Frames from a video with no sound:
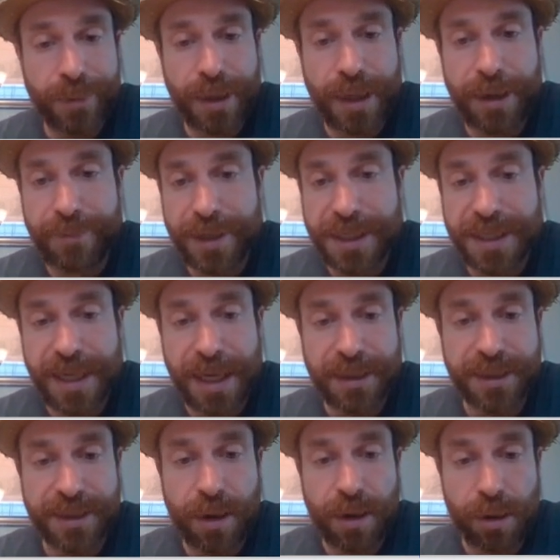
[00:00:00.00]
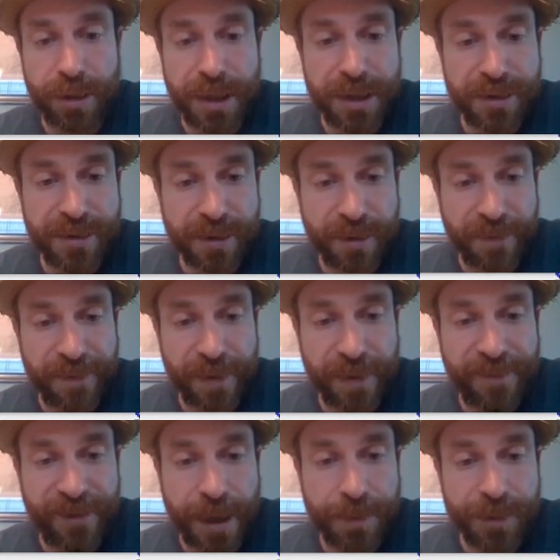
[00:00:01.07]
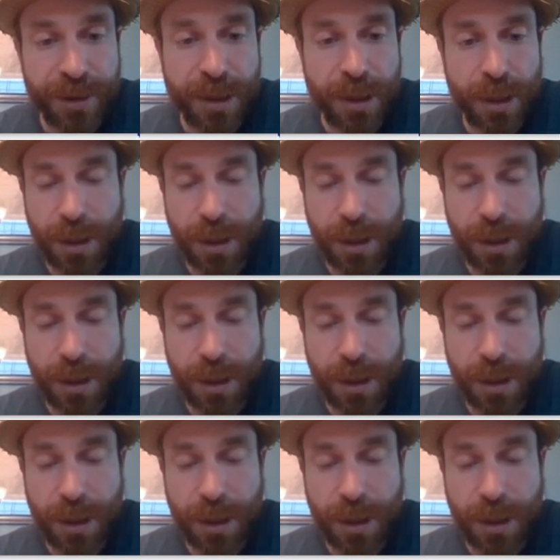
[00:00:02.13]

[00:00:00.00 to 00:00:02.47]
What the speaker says: and resets all the internal flip-flops.